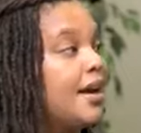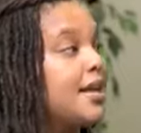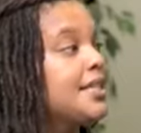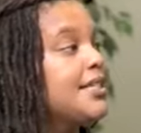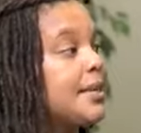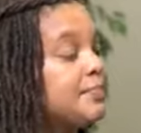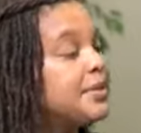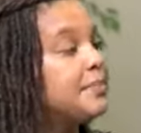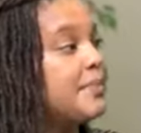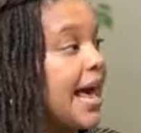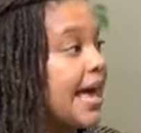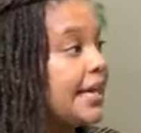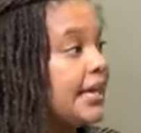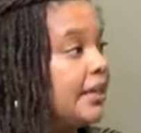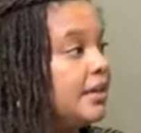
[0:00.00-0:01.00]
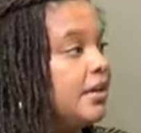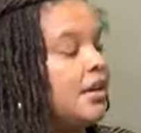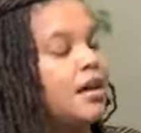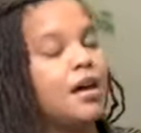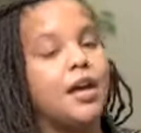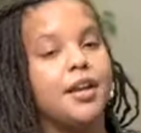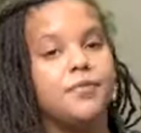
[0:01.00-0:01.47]
uh, symptomatic.
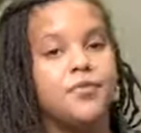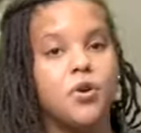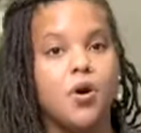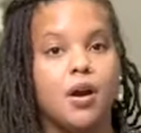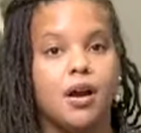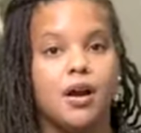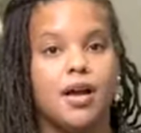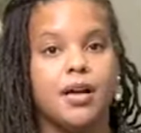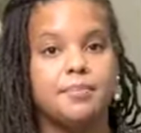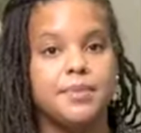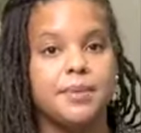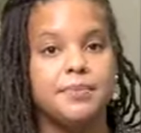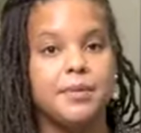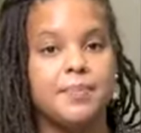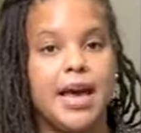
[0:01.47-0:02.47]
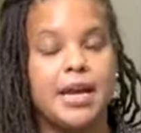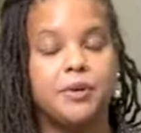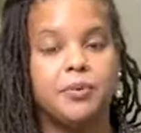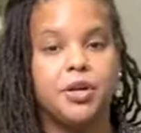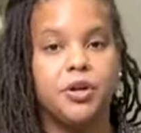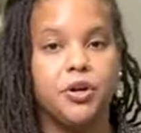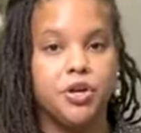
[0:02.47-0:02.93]
And if you are um, symptomatic,
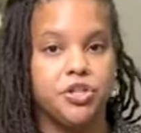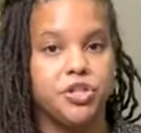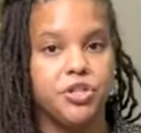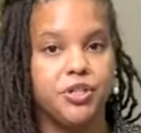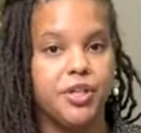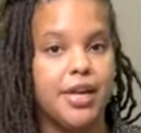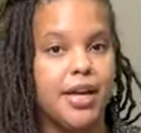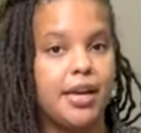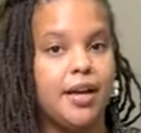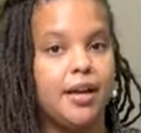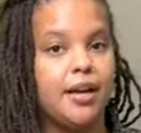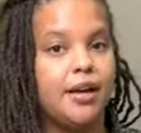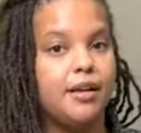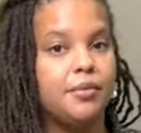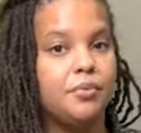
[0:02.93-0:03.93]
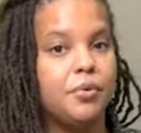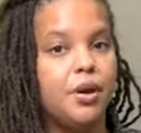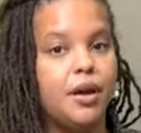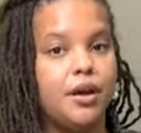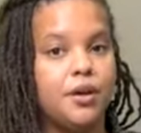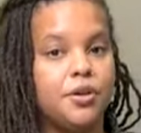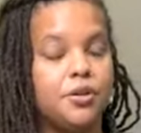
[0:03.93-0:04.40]
we encourage you to look at uh,
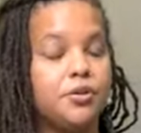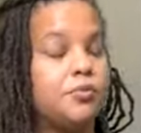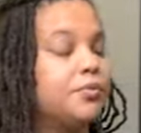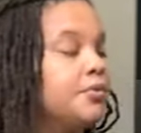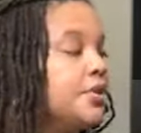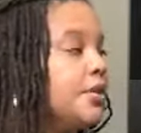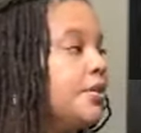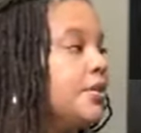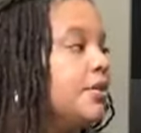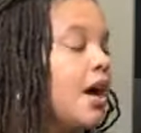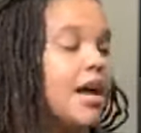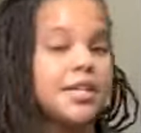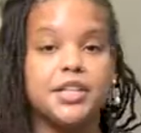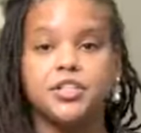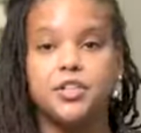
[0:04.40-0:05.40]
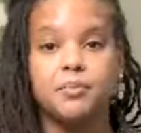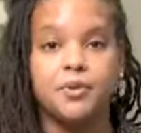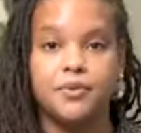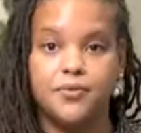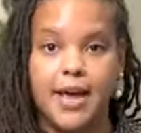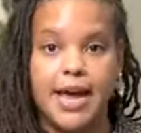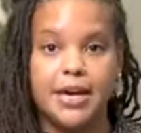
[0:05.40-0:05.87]
a to contact your
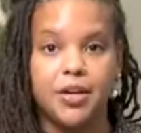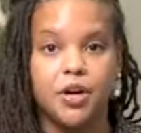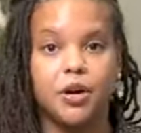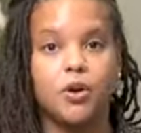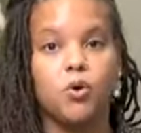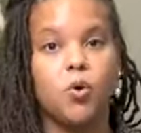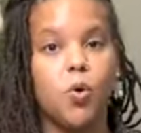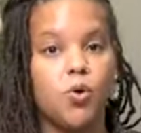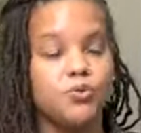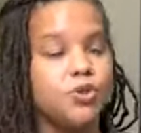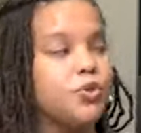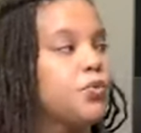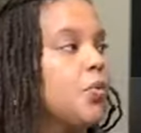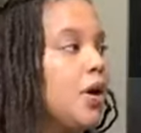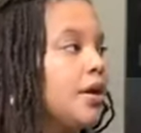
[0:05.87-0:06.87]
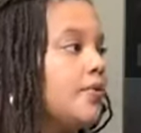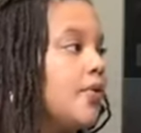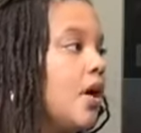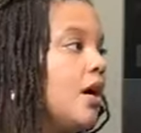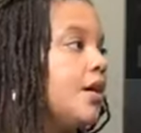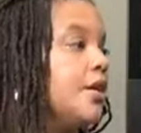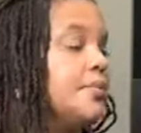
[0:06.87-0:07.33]
provider or go to one of
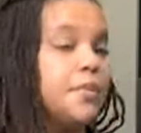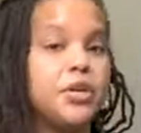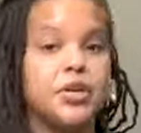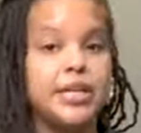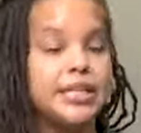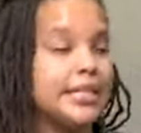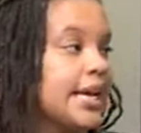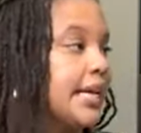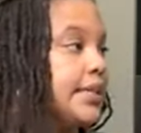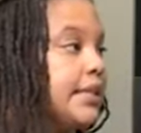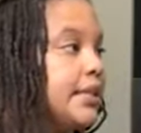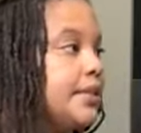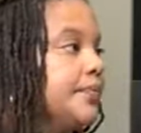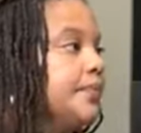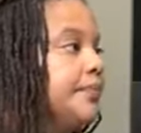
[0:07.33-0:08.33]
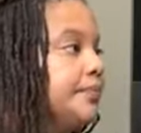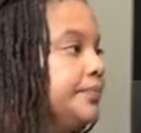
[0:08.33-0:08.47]
our community sites.